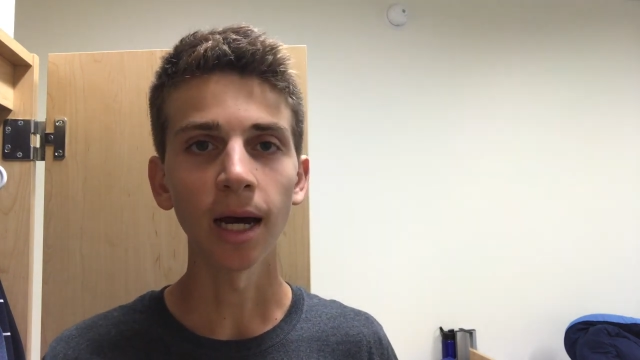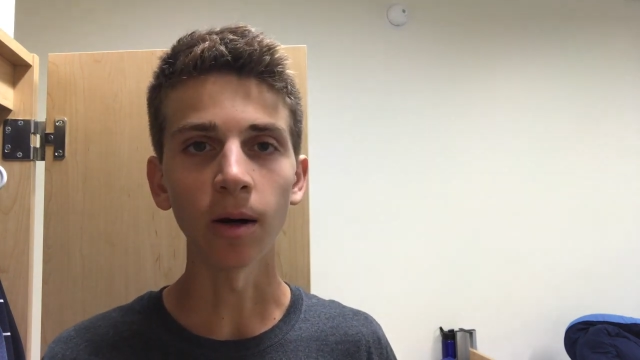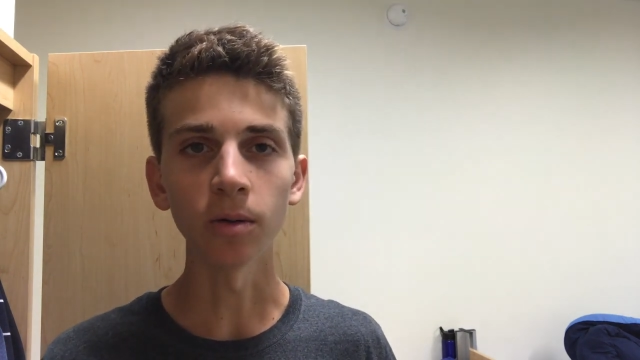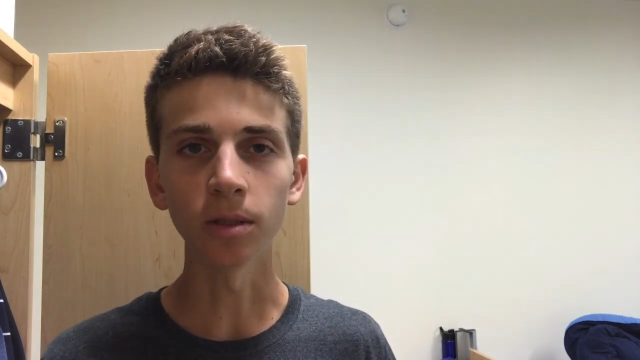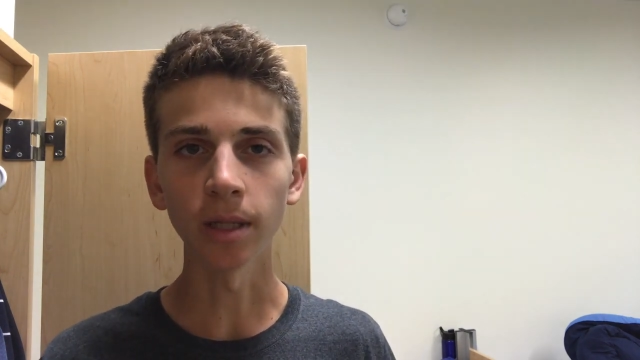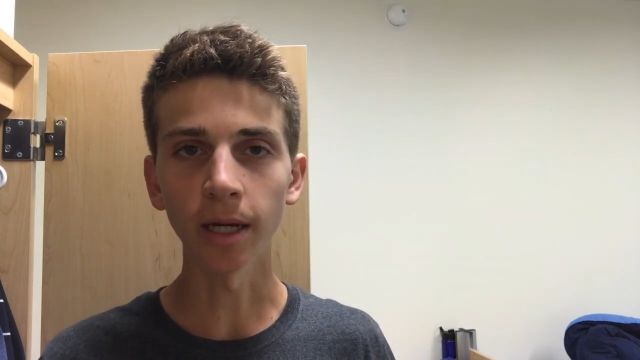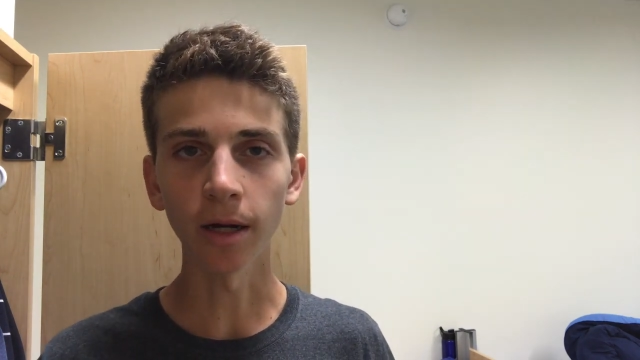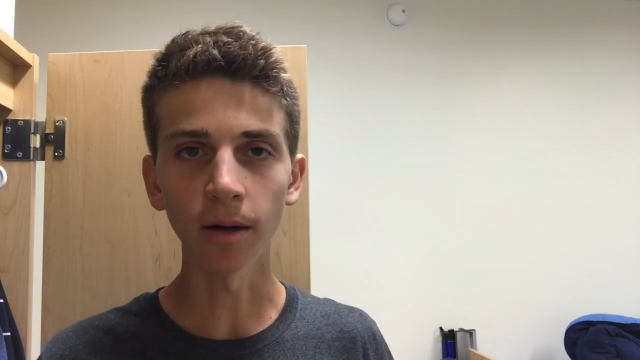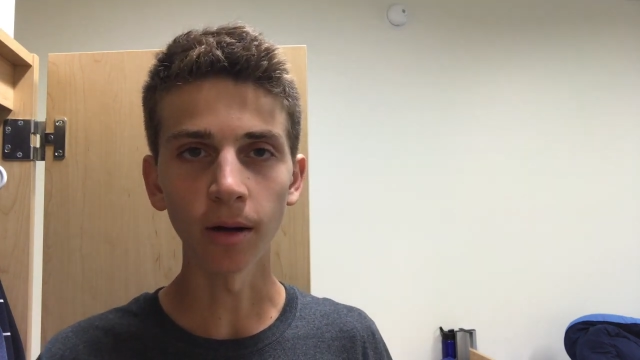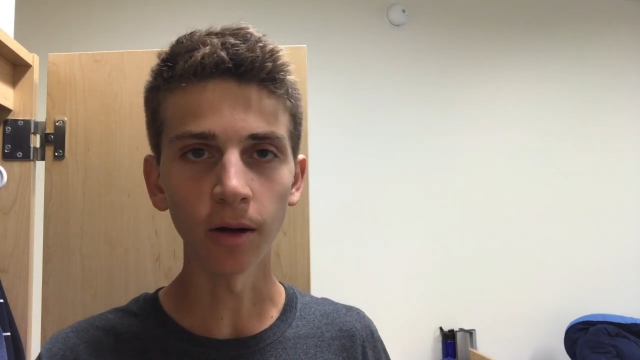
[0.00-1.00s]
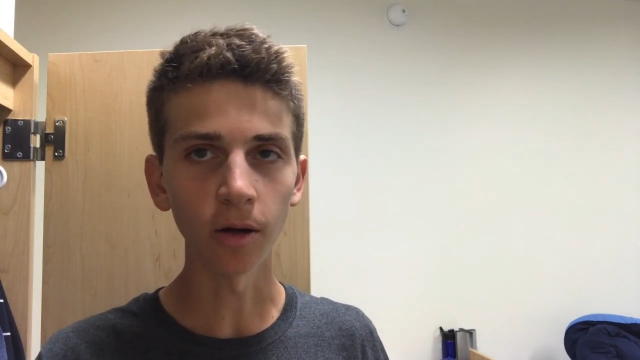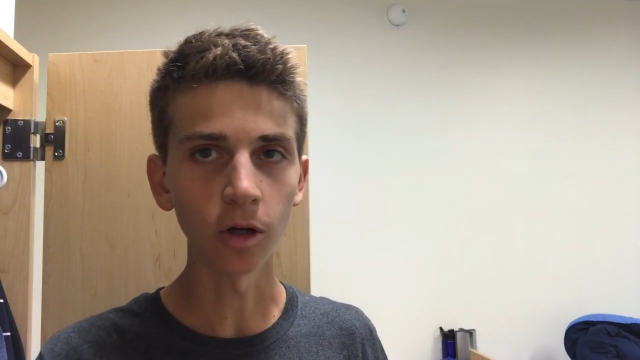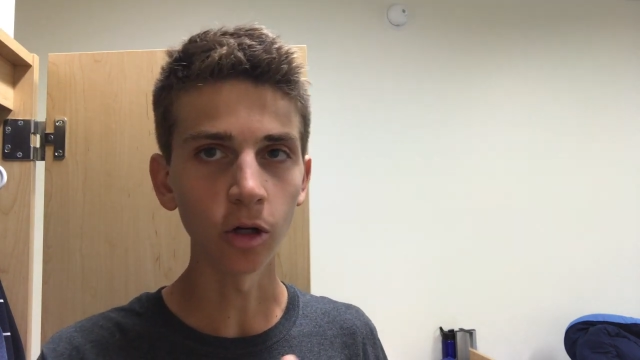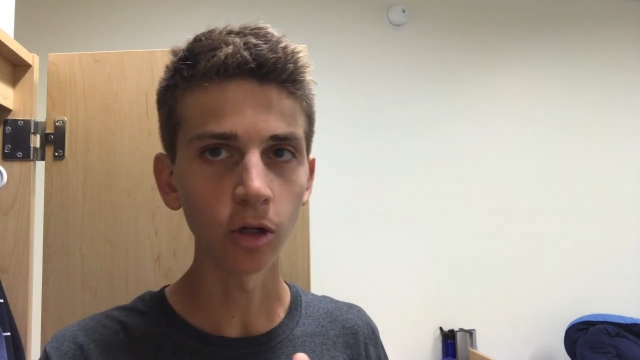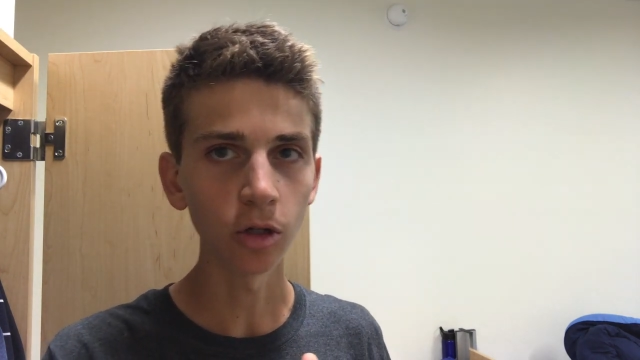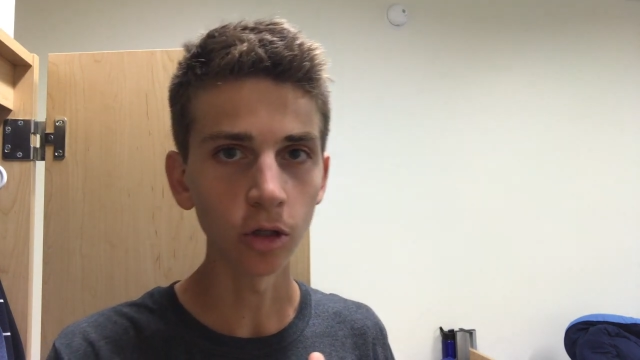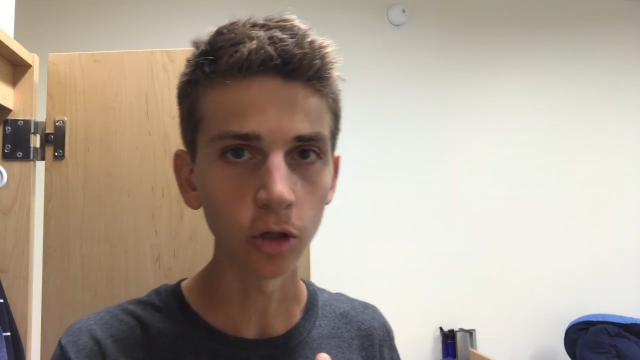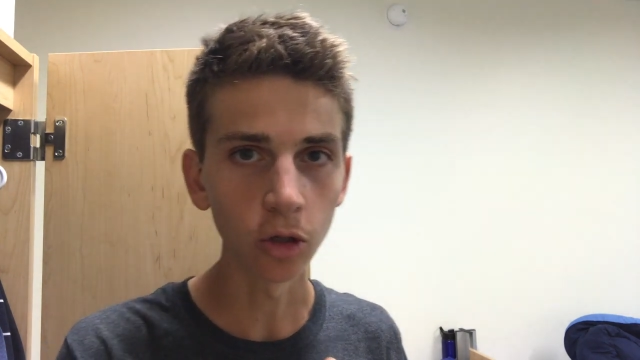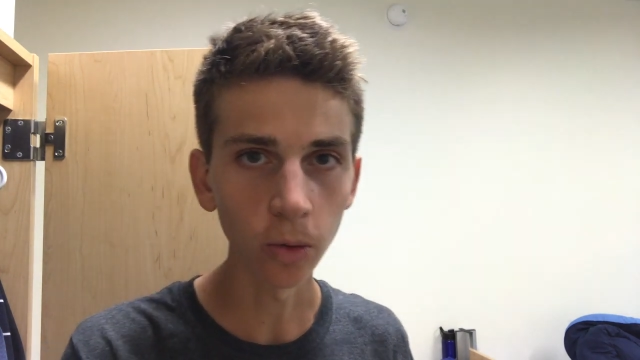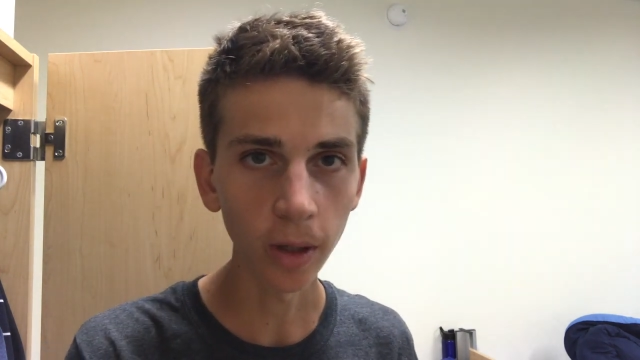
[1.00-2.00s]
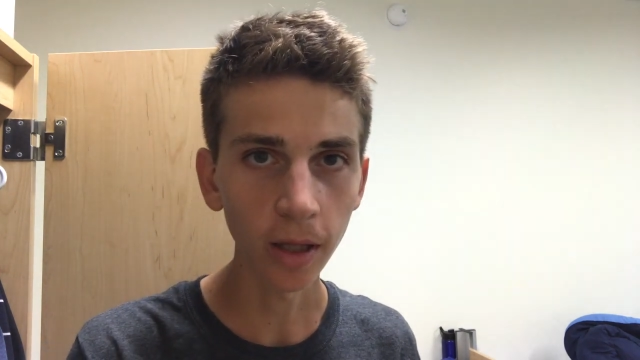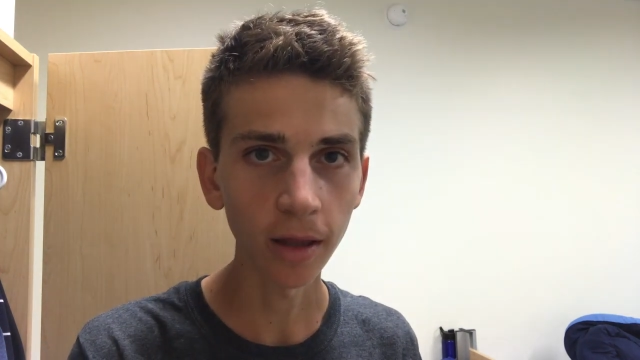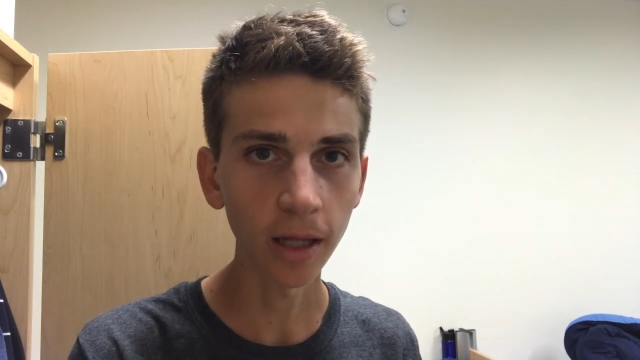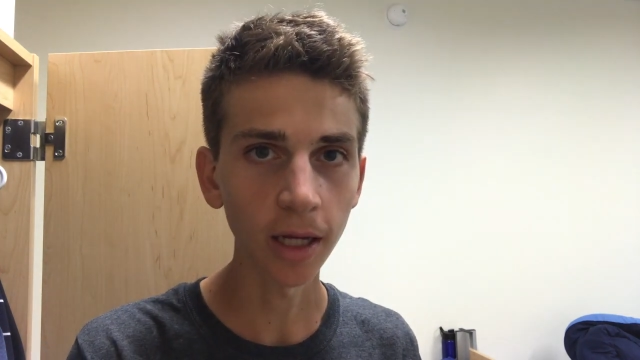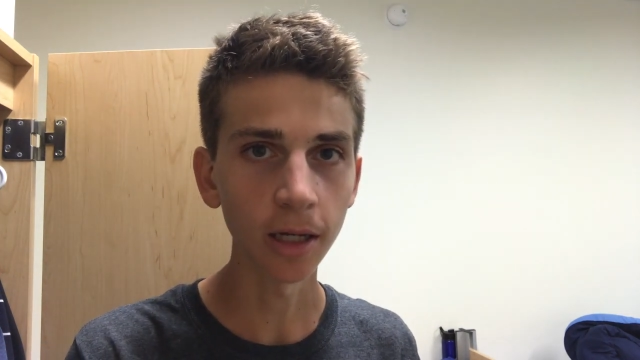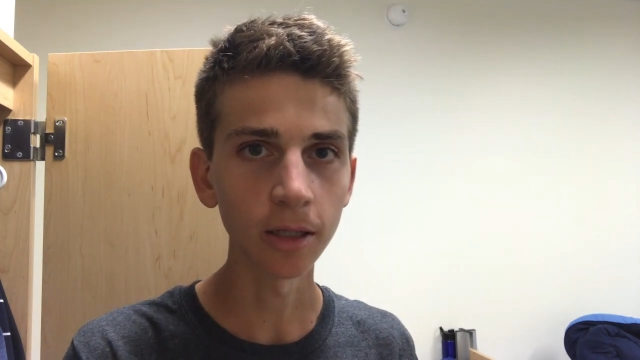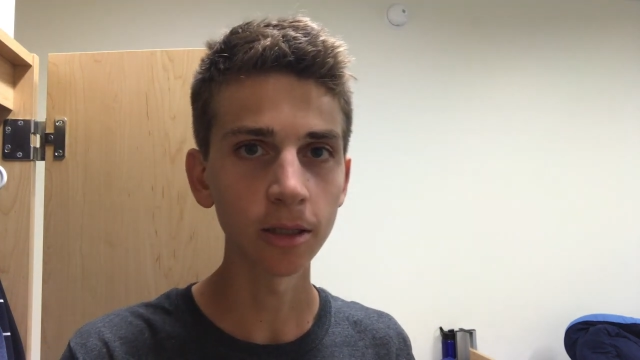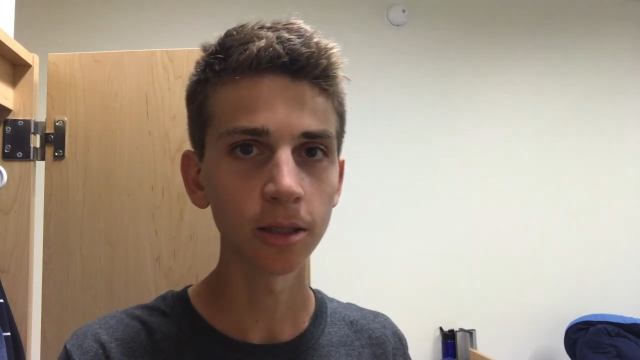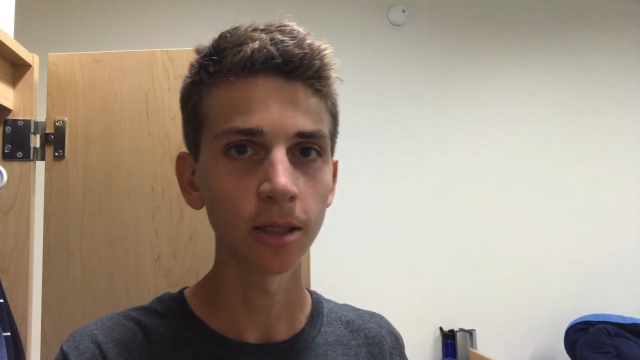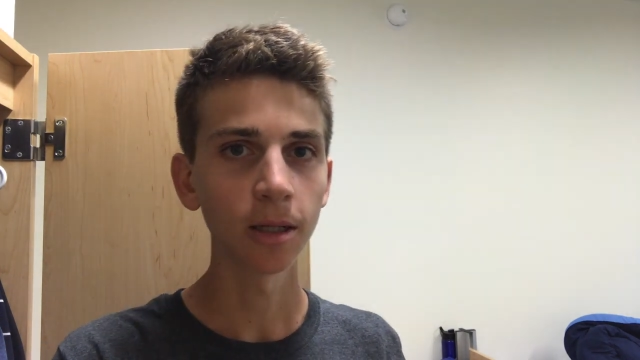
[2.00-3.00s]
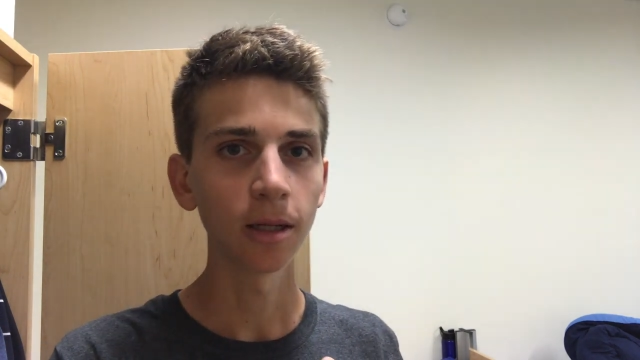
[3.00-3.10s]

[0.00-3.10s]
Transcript: I was like doing things